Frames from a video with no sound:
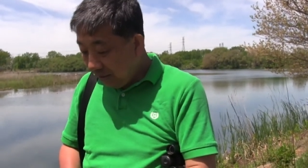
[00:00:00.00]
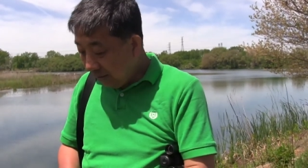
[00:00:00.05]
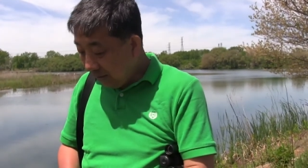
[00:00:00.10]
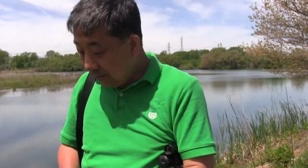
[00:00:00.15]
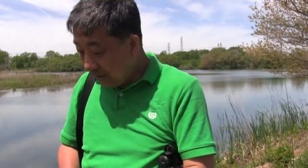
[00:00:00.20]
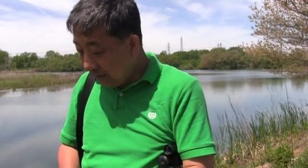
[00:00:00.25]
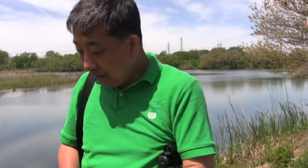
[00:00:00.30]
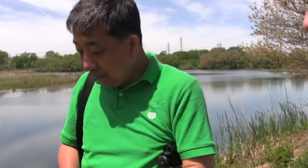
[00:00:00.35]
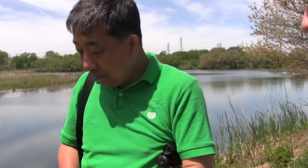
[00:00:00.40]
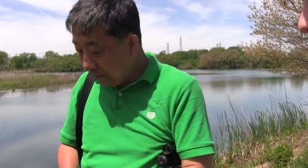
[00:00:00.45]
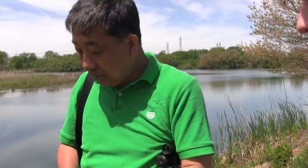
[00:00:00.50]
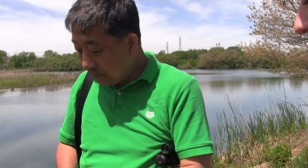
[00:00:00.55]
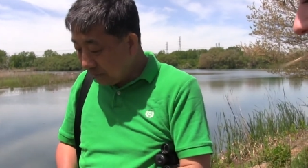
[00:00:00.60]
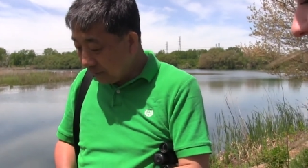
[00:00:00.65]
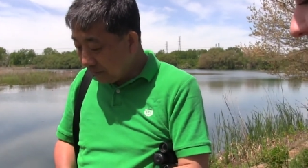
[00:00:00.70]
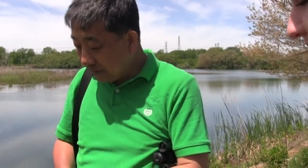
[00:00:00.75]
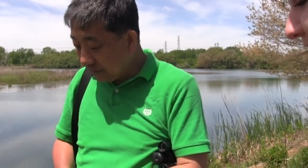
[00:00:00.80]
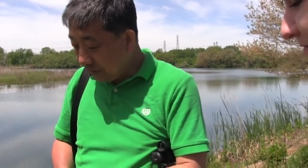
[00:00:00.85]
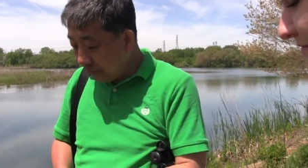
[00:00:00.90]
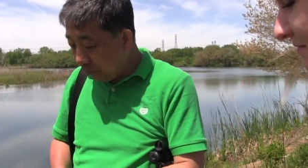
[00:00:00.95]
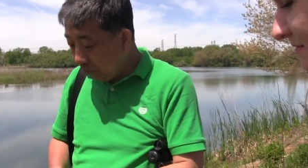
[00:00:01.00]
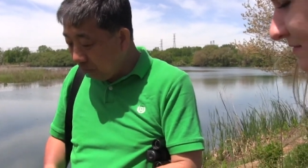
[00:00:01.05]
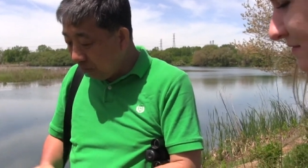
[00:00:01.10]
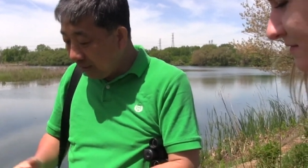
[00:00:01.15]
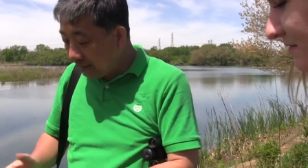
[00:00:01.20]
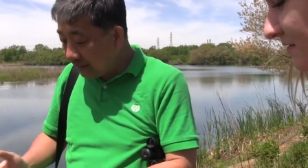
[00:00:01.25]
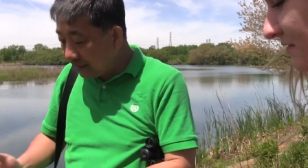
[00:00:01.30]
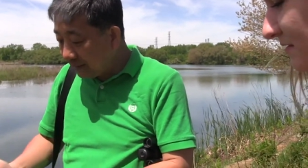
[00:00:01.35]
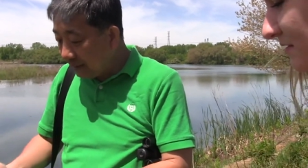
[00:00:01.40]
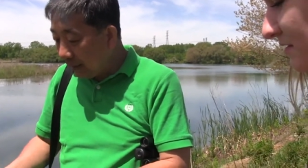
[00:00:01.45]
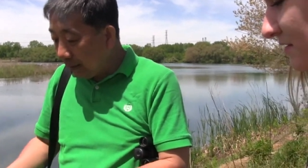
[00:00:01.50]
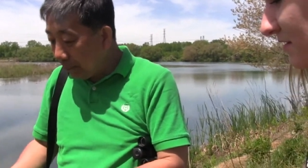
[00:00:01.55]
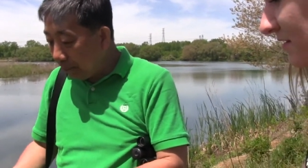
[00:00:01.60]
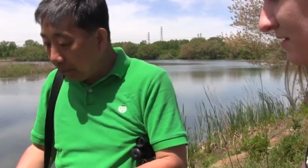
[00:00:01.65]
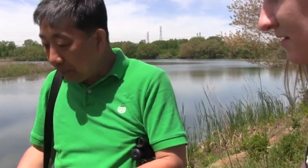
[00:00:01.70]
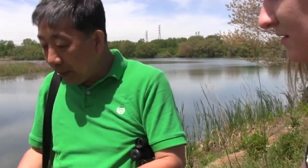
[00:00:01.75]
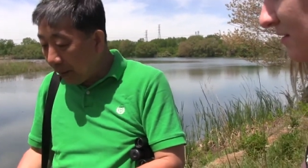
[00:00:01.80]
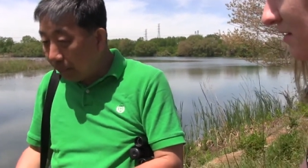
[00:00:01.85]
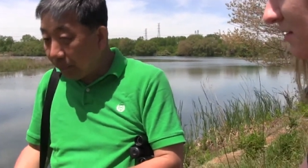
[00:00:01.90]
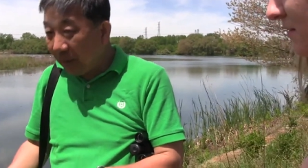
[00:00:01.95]
Oh yeah, just uh, once they
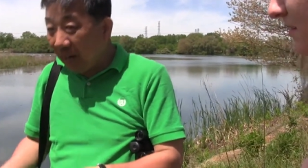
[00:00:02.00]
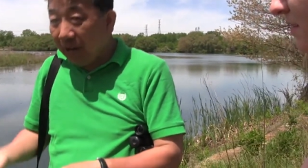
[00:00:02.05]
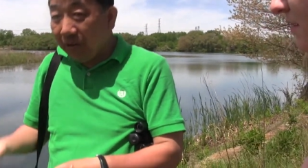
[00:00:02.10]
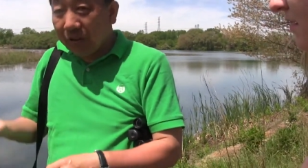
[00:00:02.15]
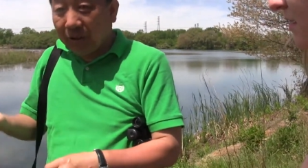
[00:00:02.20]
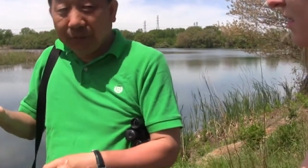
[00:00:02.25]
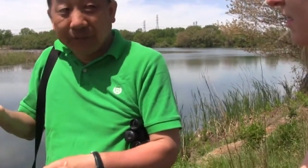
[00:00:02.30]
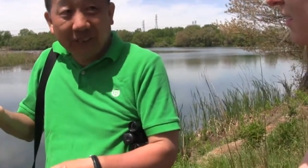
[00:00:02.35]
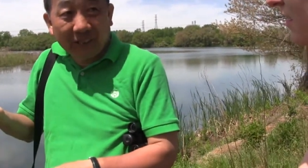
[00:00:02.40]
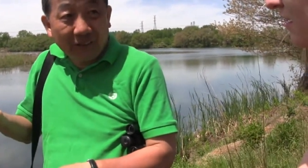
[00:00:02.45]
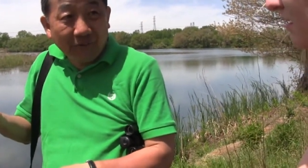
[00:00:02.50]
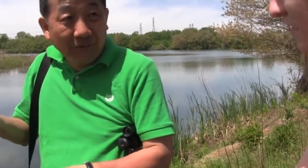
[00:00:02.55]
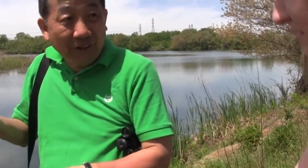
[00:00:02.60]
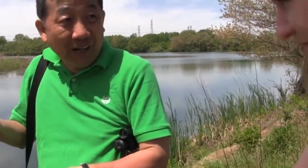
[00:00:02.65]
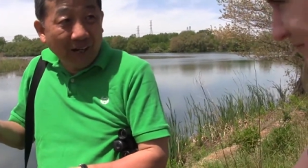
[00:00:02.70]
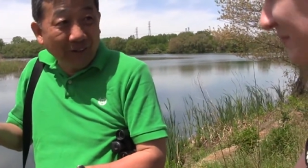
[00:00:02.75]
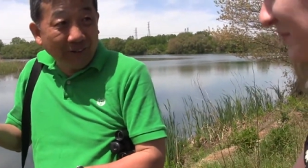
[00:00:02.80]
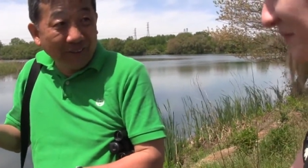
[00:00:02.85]
pop out of the ground,